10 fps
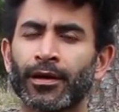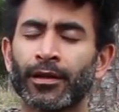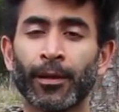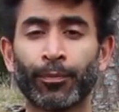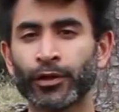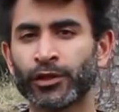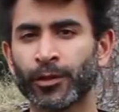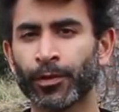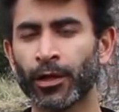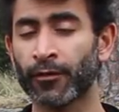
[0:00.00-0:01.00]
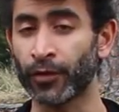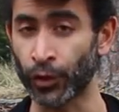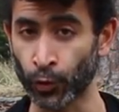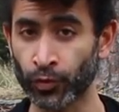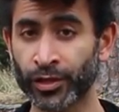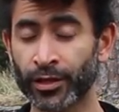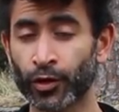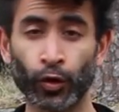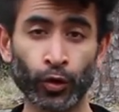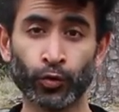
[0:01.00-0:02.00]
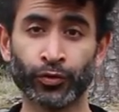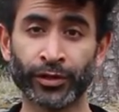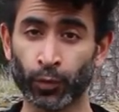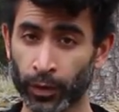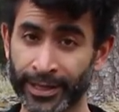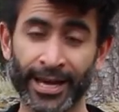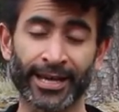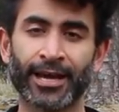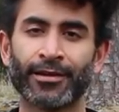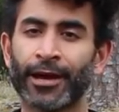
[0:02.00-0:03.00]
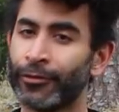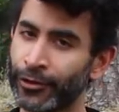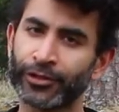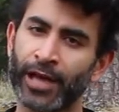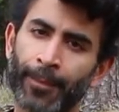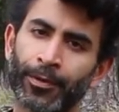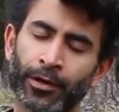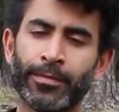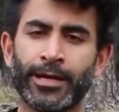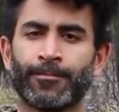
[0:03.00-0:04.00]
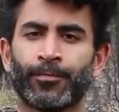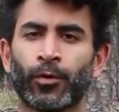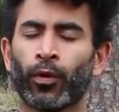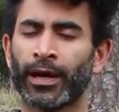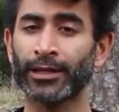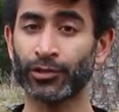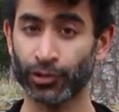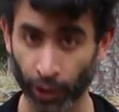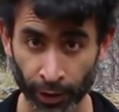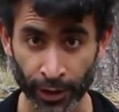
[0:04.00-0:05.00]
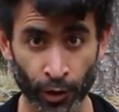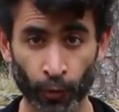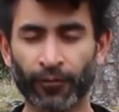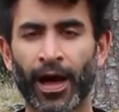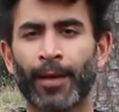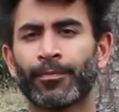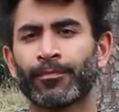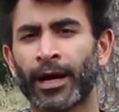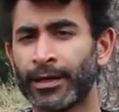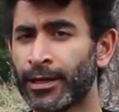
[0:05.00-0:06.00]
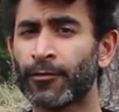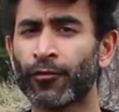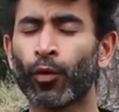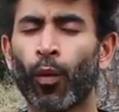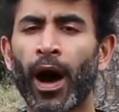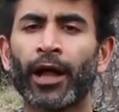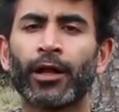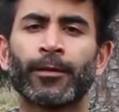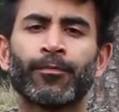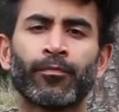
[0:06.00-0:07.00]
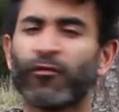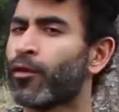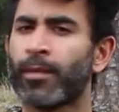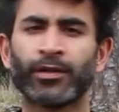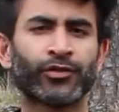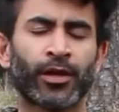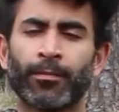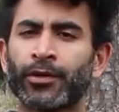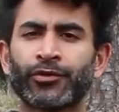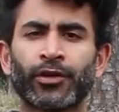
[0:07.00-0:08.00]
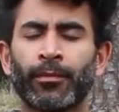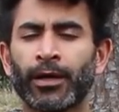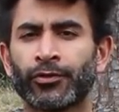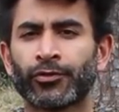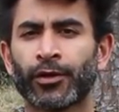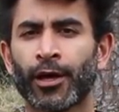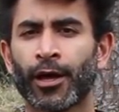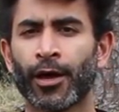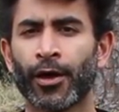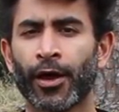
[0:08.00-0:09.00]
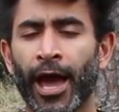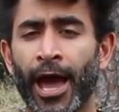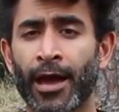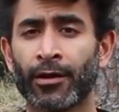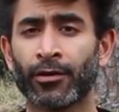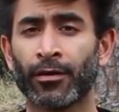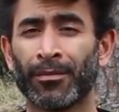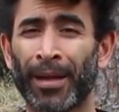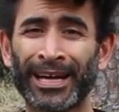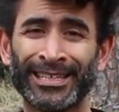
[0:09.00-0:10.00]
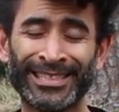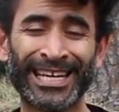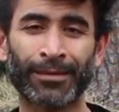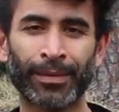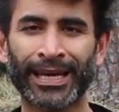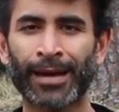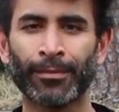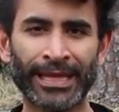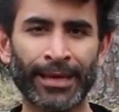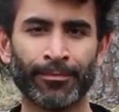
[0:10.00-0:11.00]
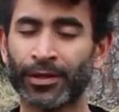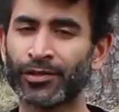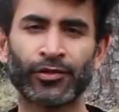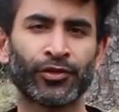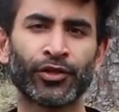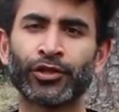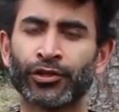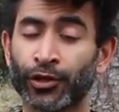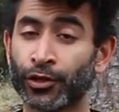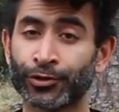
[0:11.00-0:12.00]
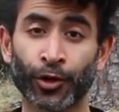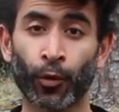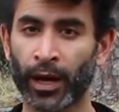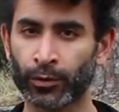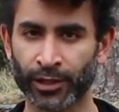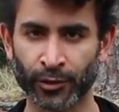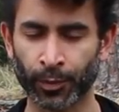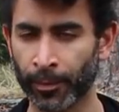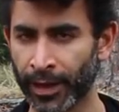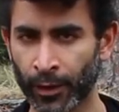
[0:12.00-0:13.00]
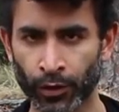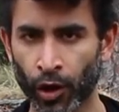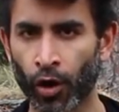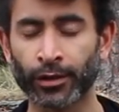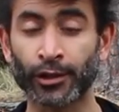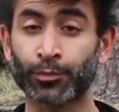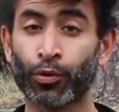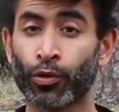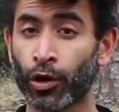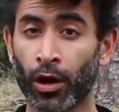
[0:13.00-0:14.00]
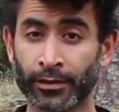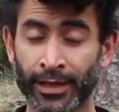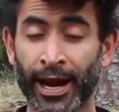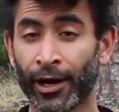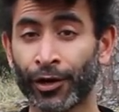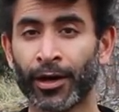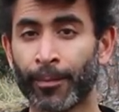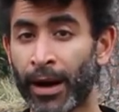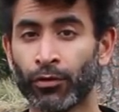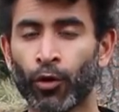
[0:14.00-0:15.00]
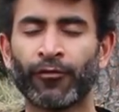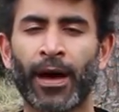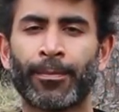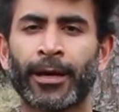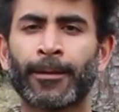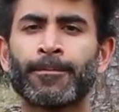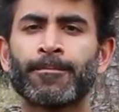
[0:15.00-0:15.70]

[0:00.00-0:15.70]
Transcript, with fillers: the principle of use it or lose it will kick in. And this has happened to me. When I started nofap, I did it for a while, for months and months and months and my dick became limp. This is years and years ago when I was experimenting with all these protocols that I heard about no fapping.